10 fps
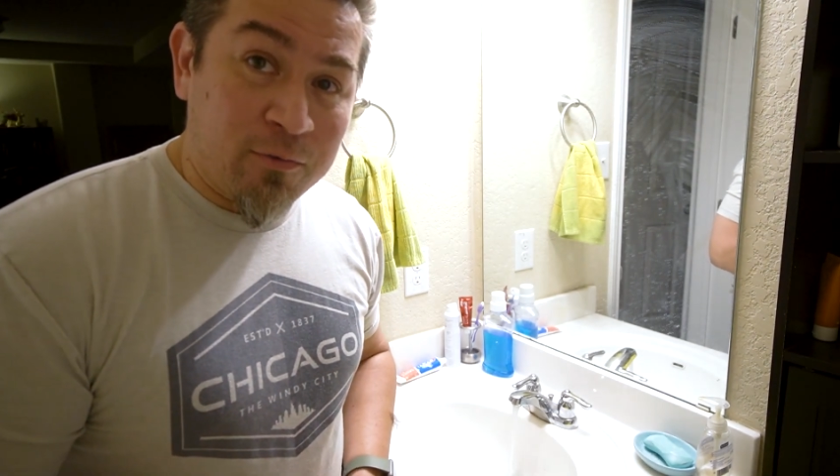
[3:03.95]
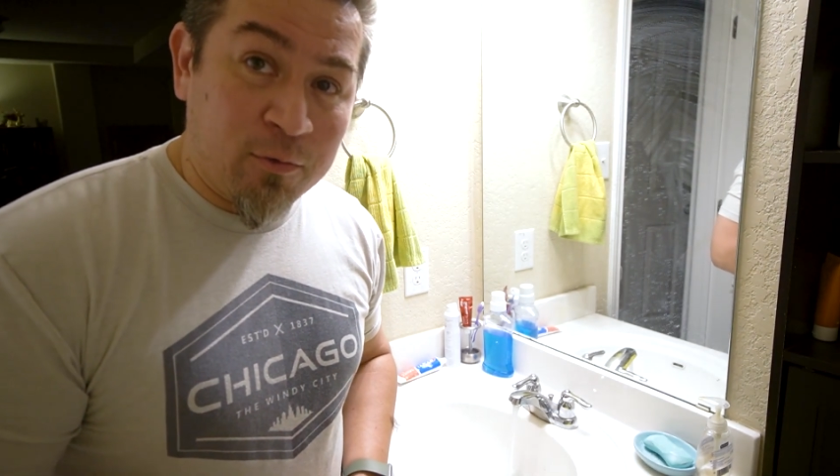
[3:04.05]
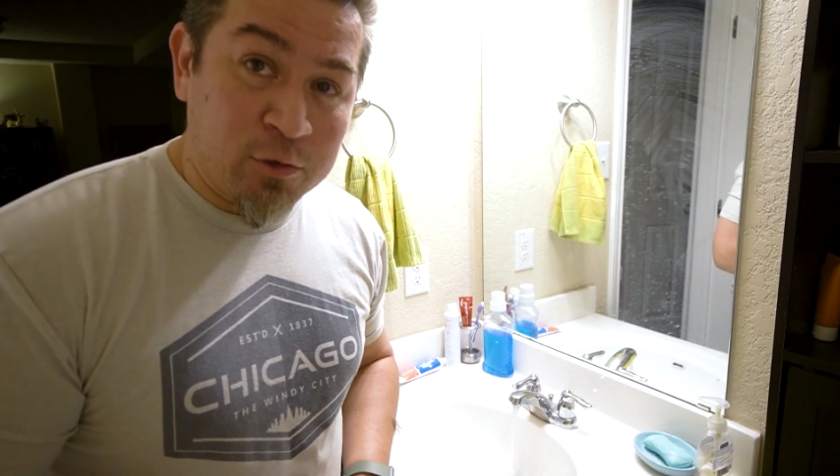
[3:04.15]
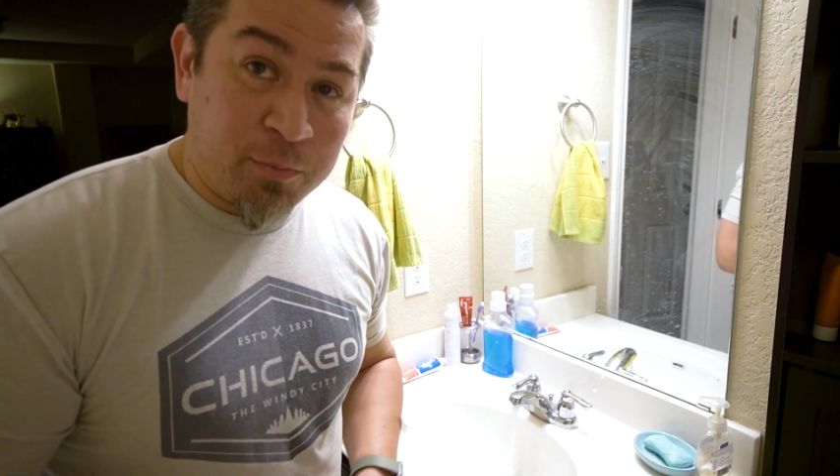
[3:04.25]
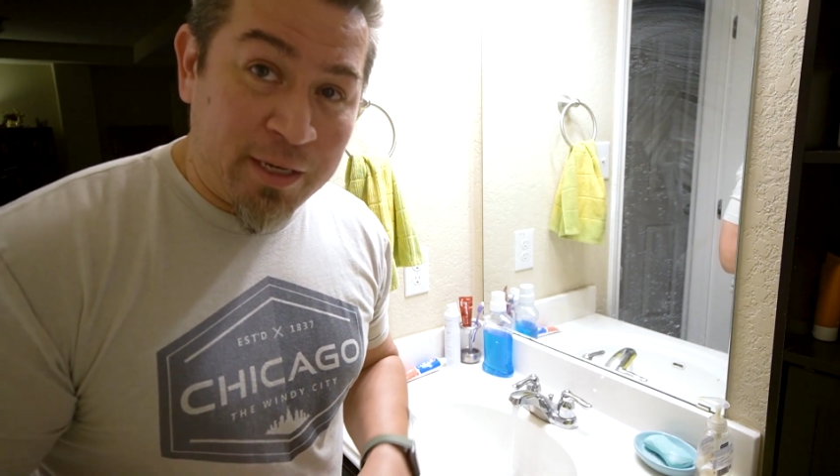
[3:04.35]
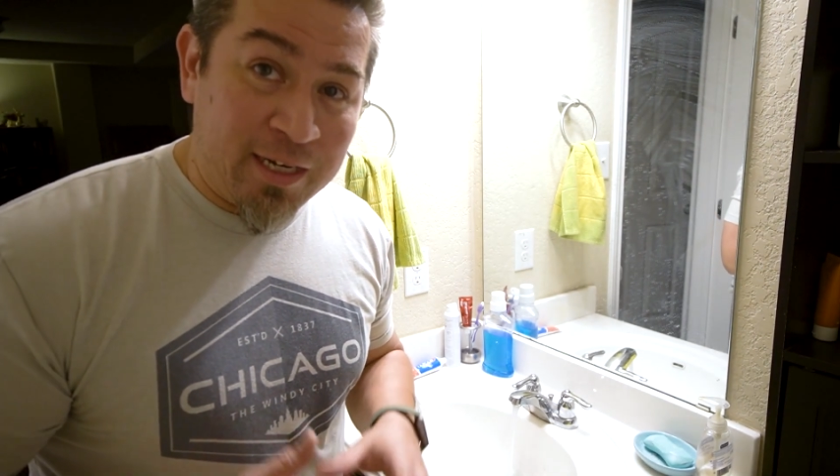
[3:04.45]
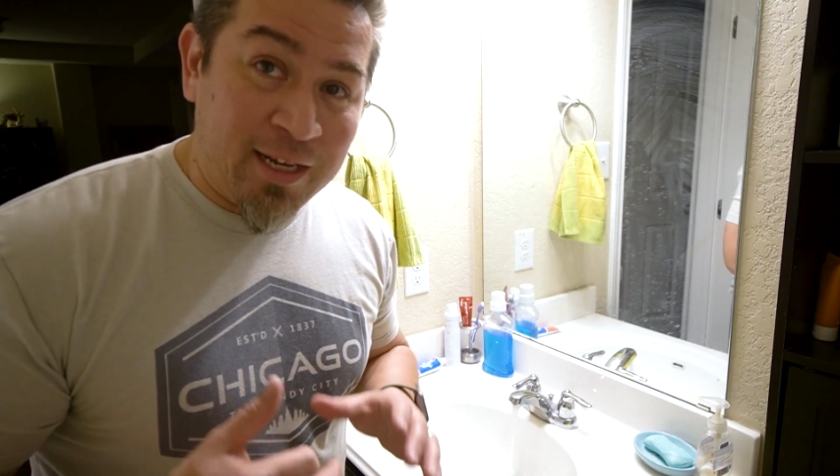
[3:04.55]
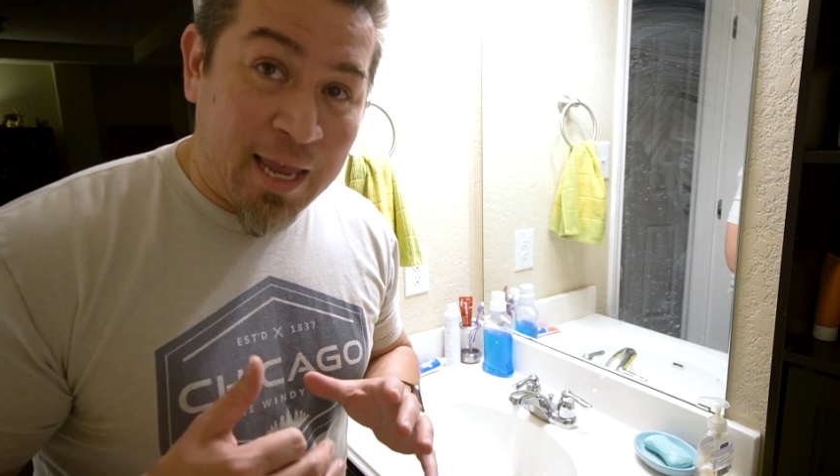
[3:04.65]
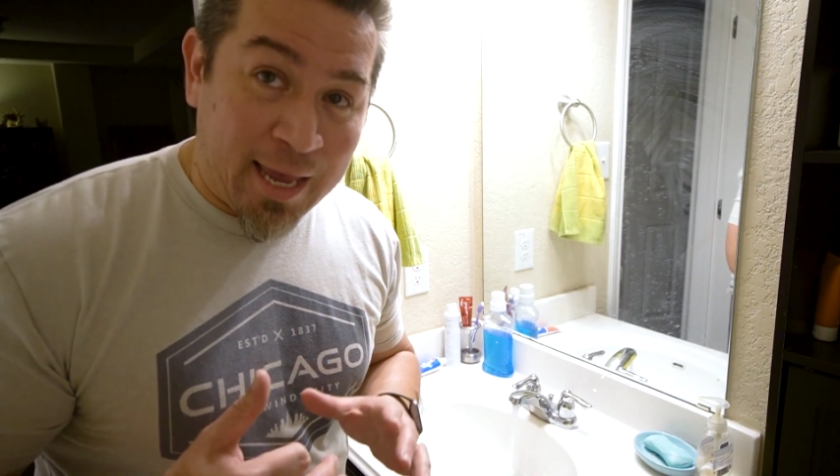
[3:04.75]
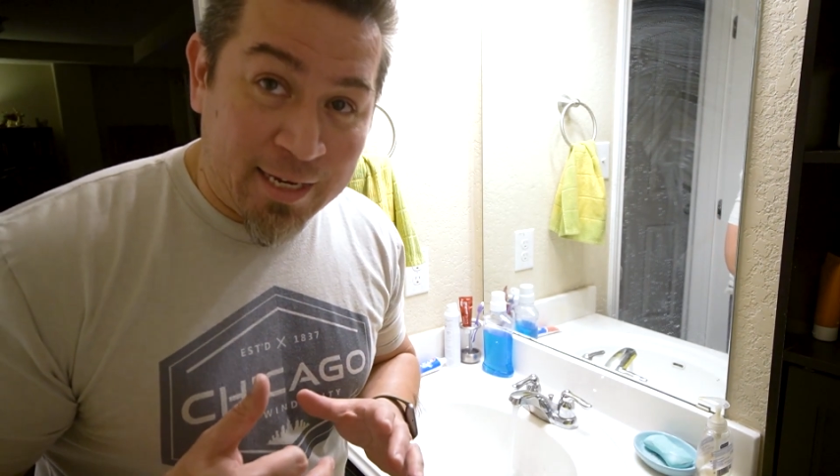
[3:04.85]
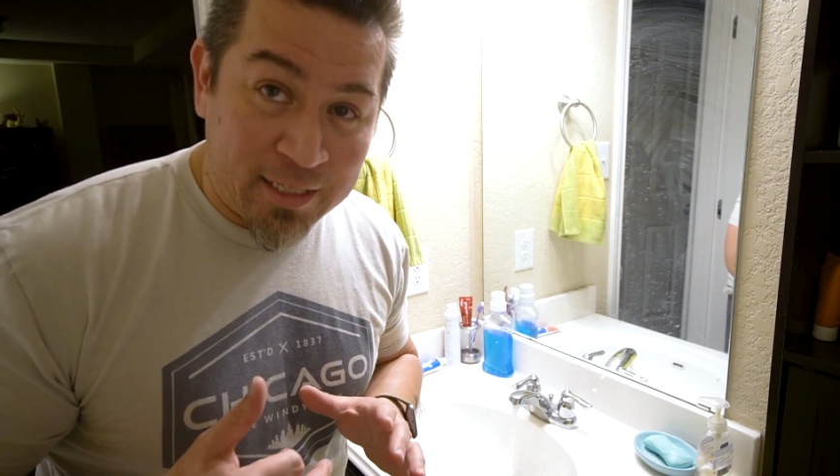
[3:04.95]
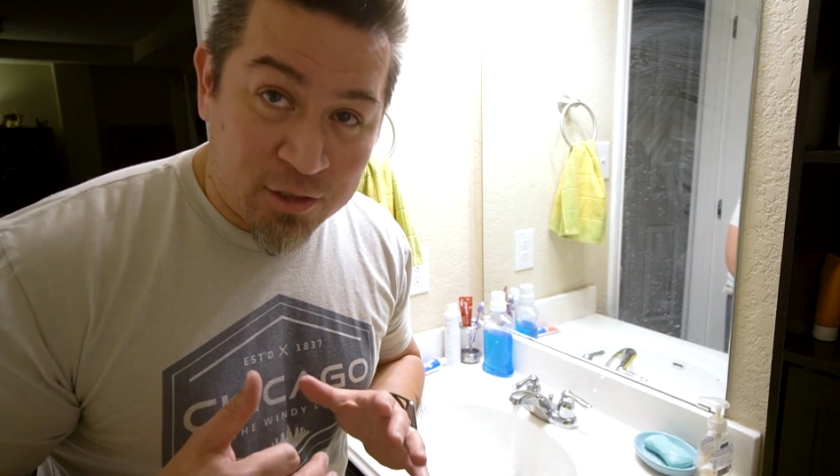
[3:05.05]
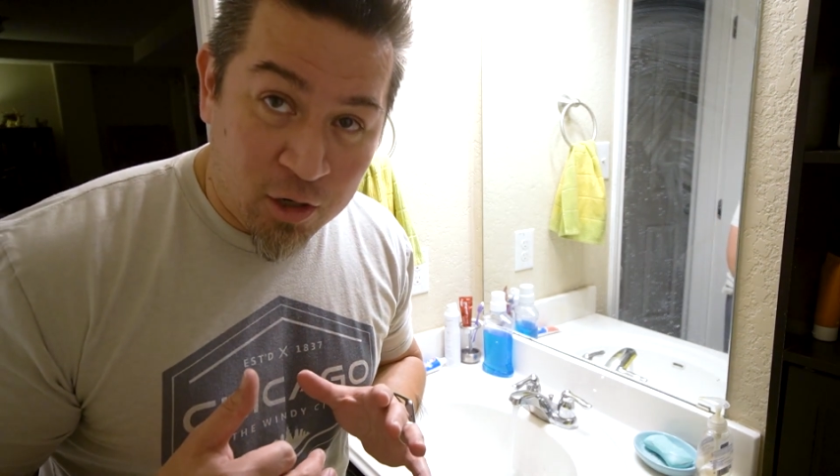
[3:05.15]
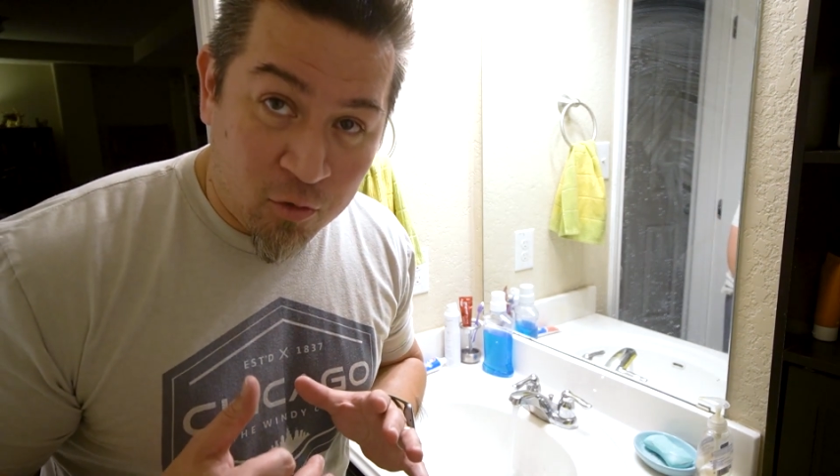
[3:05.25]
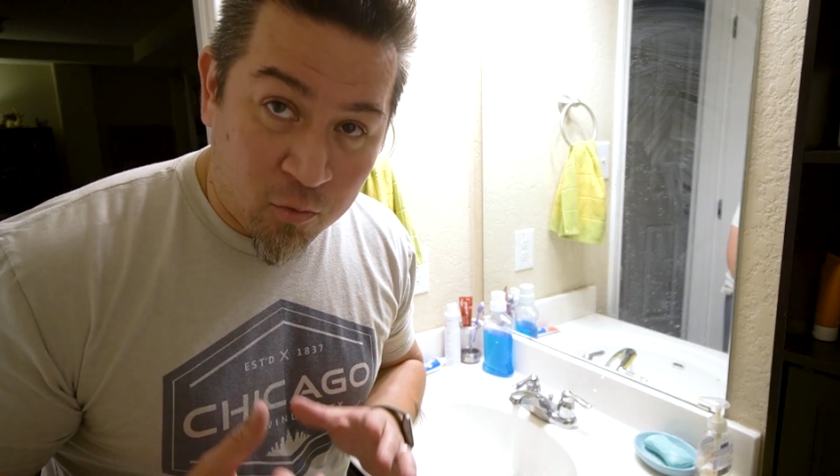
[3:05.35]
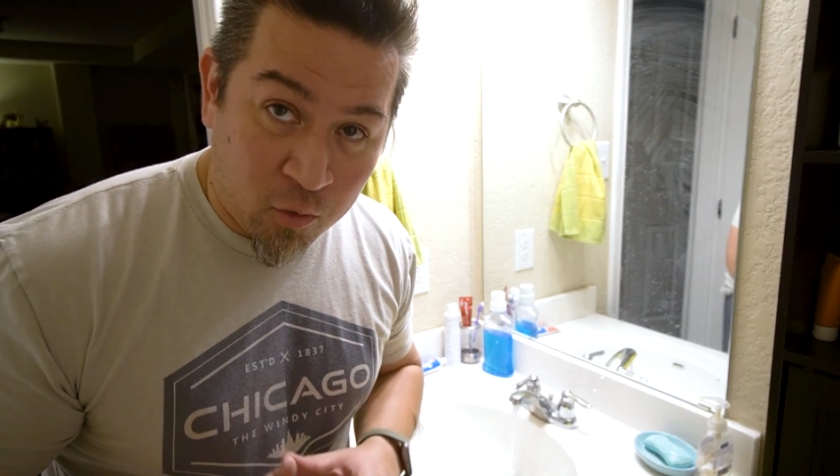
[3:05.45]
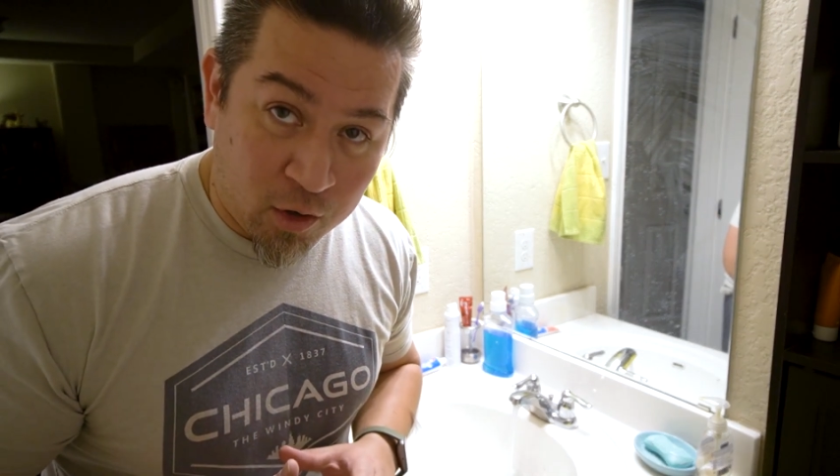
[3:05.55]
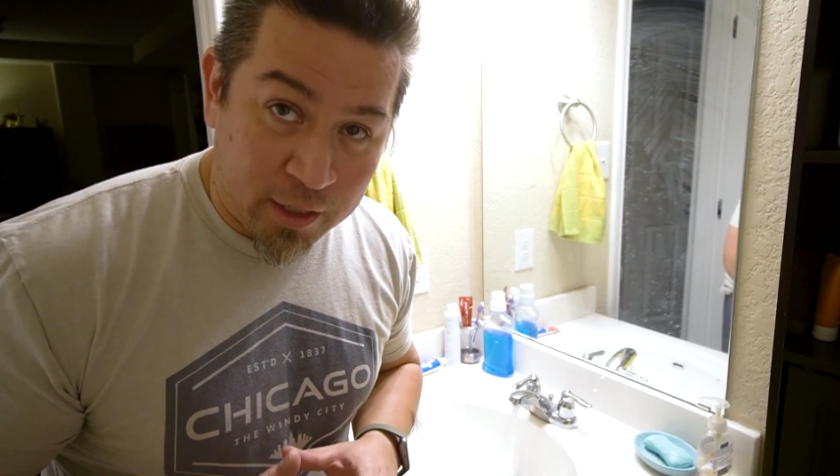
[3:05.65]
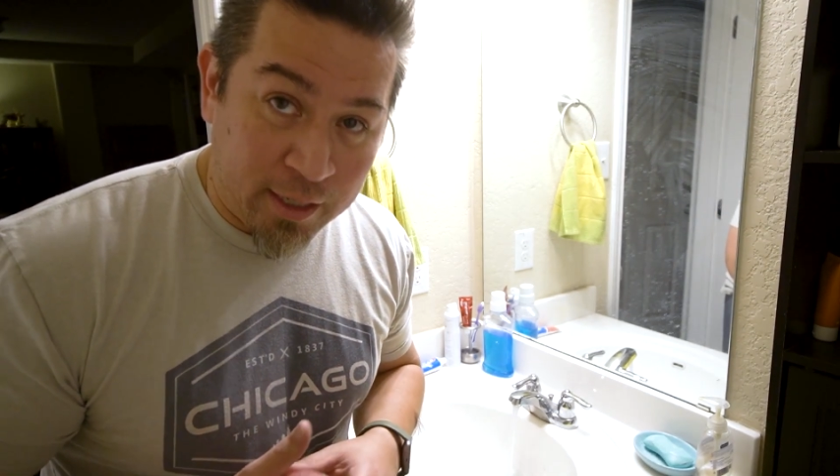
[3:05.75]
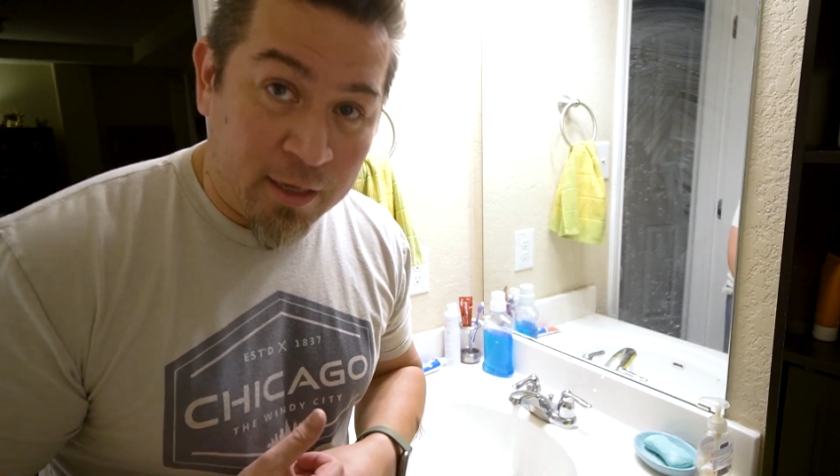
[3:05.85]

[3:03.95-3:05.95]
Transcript: at full speed and it's working.